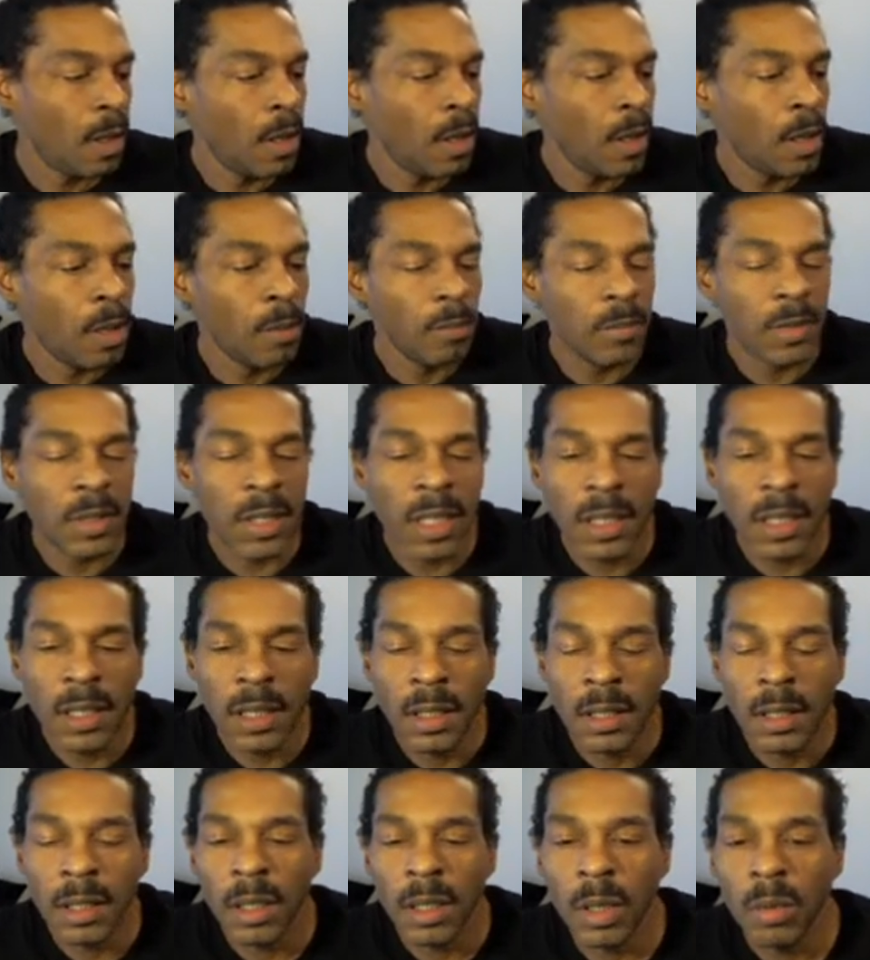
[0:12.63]
I'm taking a
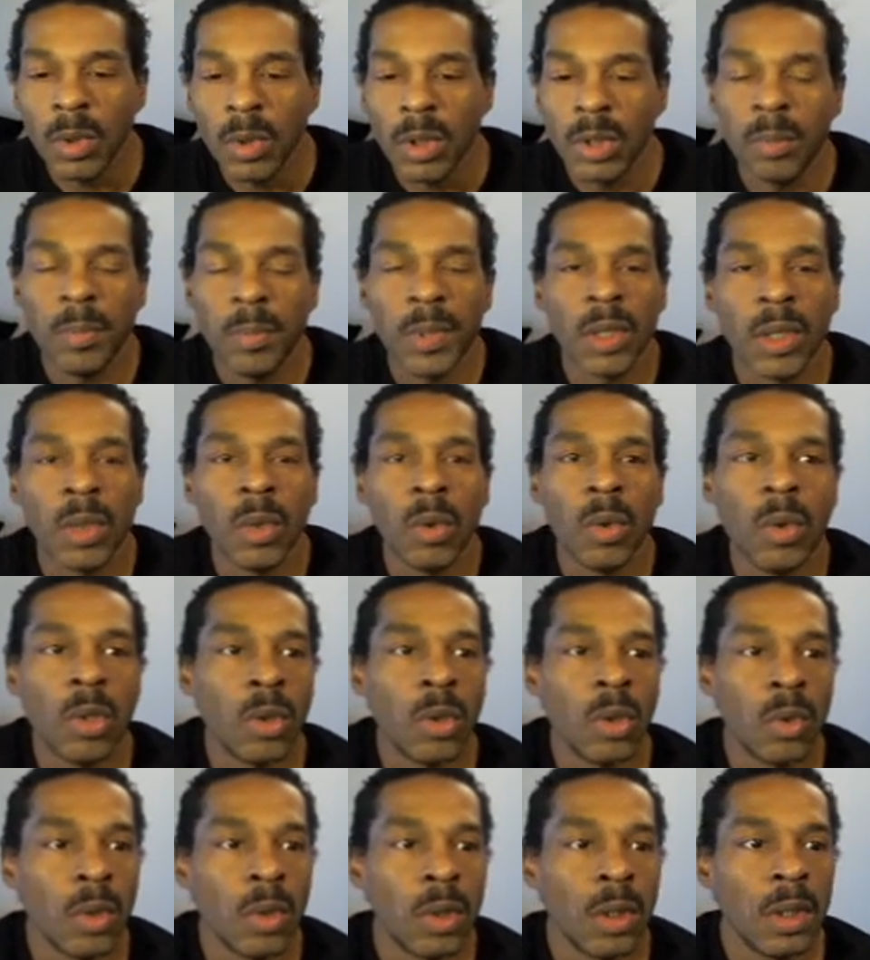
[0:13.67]
look at what's been going
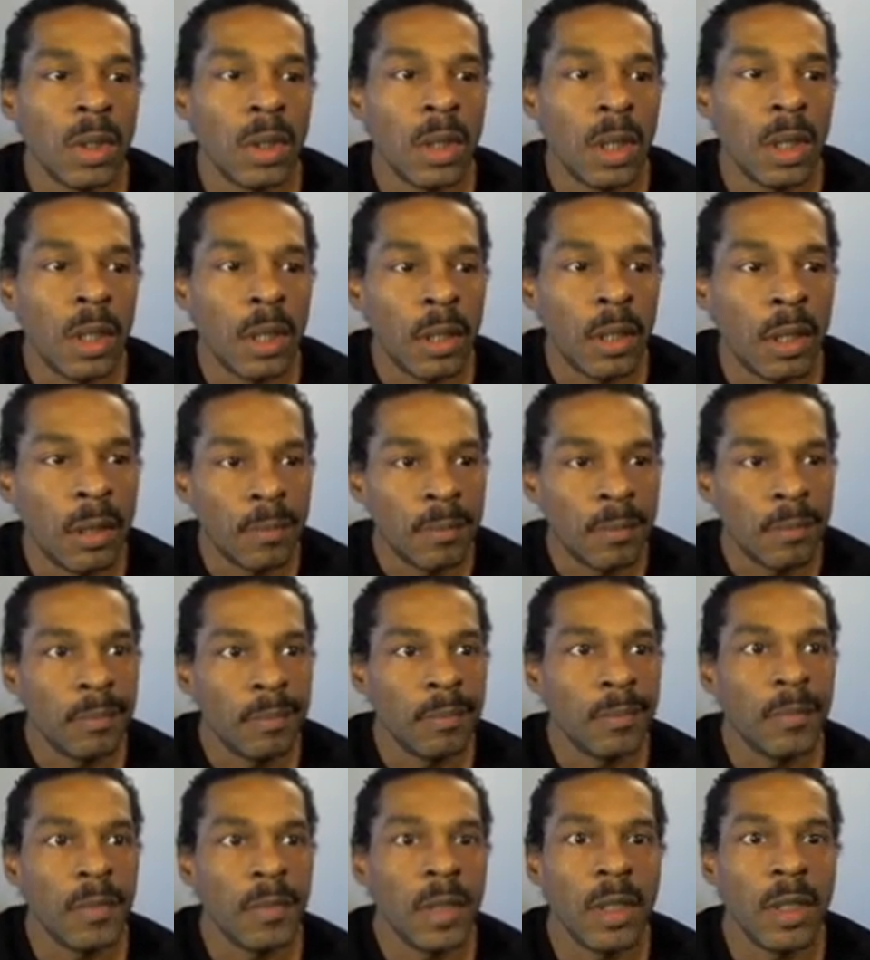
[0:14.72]
on
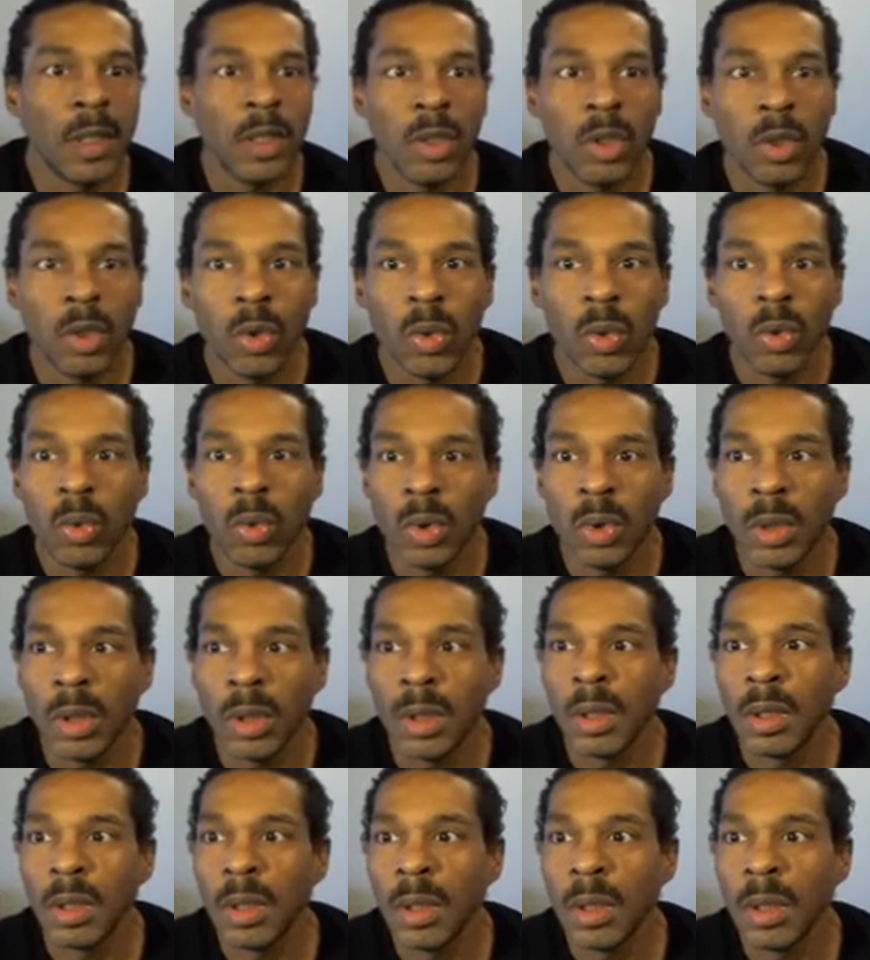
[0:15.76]
in the news